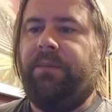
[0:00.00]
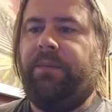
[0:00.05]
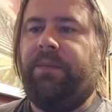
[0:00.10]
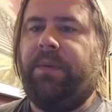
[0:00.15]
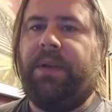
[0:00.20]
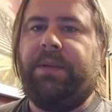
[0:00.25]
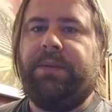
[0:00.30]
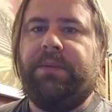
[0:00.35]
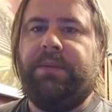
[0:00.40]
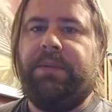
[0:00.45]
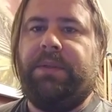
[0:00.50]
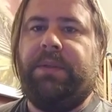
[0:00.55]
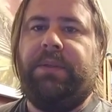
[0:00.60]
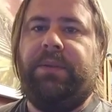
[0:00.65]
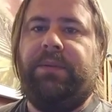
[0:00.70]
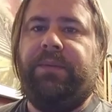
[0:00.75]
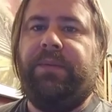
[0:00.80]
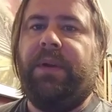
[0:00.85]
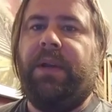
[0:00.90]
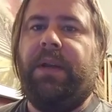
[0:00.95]
fossils that
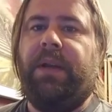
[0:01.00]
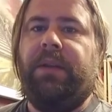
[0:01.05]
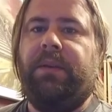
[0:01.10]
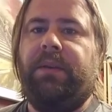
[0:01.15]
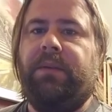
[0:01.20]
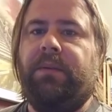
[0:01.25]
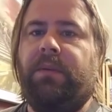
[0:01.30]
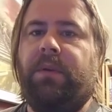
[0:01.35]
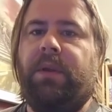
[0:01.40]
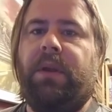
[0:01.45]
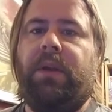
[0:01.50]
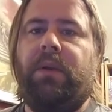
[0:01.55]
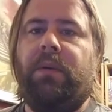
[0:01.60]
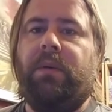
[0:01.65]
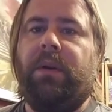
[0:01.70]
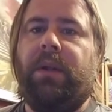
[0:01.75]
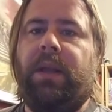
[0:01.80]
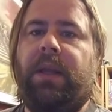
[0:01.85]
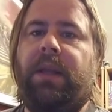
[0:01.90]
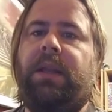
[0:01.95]
you find,
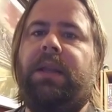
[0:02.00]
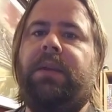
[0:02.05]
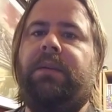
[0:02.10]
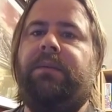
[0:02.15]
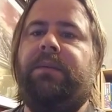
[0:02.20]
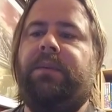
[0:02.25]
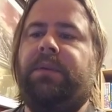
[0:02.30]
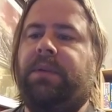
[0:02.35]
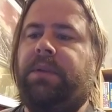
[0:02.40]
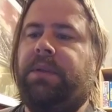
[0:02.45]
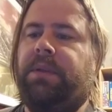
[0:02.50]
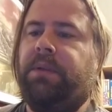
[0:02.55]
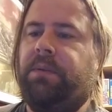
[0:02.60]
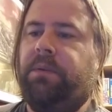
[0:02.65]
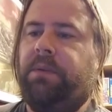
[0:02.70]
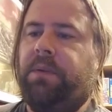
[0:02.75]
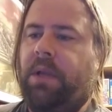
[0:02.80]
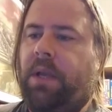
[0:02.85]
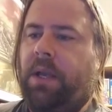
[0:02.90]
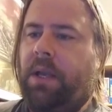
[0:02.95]
or any of the
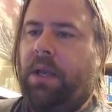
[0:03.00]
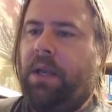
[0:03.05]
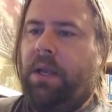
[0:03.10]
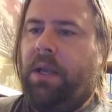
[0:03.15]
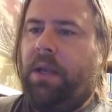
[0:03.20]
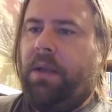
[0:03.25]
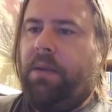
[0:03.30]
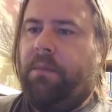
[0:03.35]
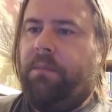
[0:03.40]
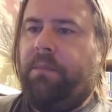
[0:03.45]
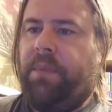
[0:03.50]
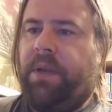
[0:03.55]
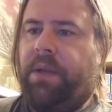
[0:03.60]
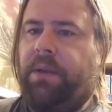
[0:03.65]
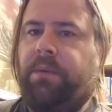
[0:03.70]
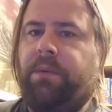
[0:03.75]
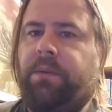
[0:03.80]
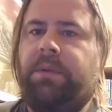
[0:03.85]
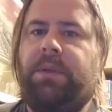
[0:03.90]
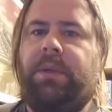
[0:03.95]
little
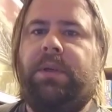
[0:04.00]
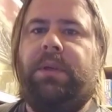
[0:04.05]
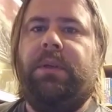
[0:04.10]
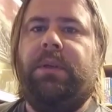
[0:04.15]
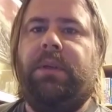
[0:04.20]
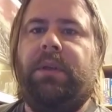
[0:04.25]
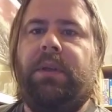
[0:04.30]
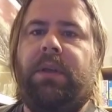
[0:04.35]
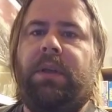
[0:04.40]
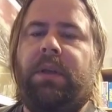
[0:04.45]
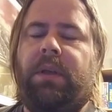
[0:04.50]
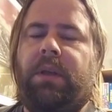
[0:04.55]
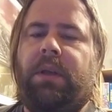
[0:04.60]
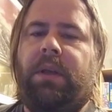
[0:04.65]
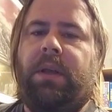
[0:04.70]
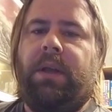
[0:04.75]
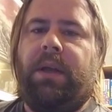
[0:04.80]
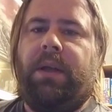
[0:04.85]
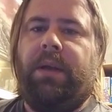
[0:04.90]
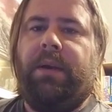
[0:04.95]
minutia
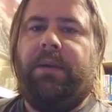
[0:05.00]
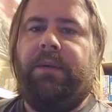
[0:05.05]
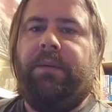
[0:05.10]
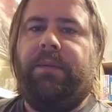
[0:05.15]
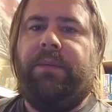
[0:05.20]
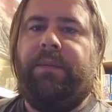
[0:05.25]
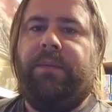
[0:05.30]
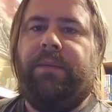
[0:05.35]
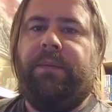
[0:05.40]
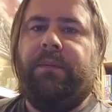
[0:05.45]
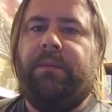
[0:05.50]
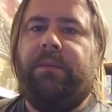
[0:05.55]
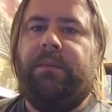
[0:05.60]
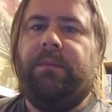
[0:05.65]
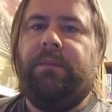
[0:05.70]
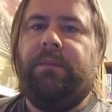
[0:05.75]
of